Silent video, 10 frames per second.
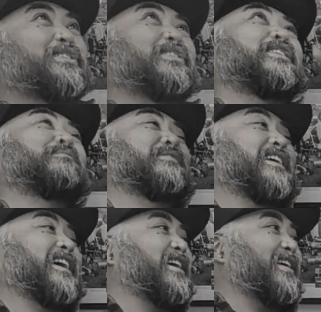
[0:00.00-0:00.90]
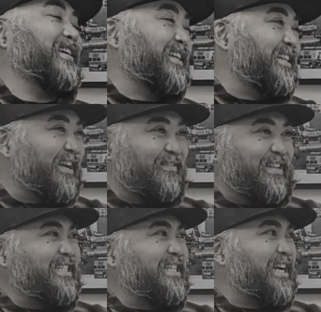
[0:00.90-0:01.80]
shooting up in the air. And
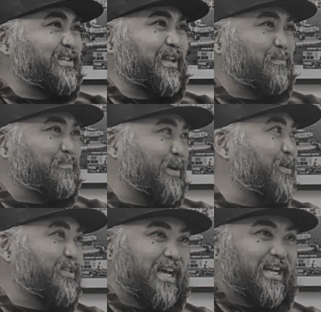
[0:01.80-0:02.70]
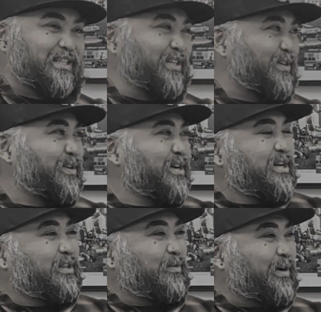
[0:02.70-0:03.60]
these guys are like pros at it too.
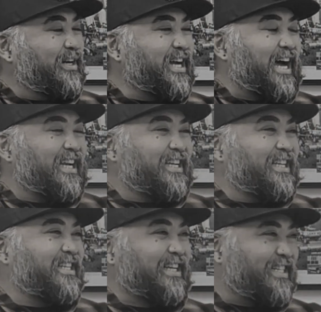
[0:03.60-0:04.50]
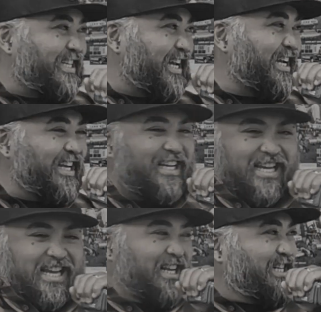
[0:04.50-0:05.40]
The one guy, he's like singing
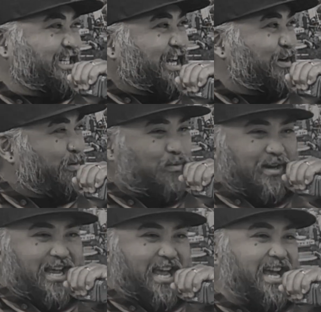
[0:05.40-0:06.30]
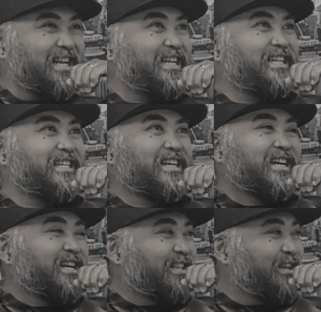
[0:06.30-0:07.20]
and he's shaking with one hand, and he's
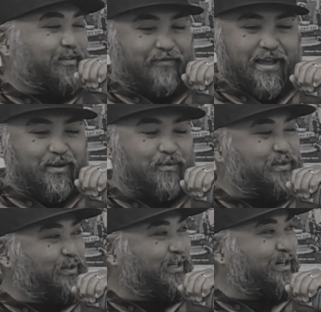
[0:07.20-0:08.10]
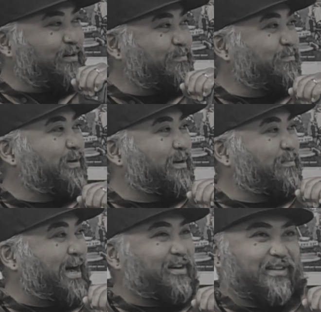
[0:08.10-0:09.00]
the Faygo 2 liter
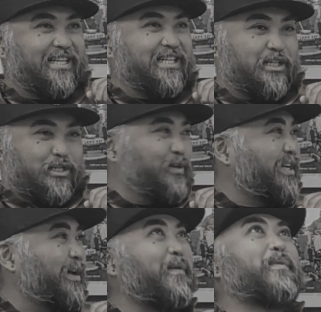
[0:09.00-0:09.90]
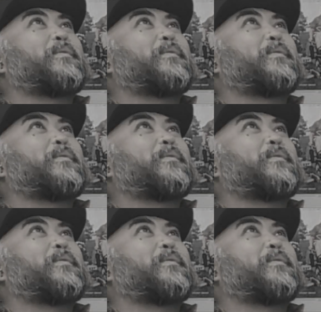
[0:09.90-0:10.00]
bottle, and he's just shooting it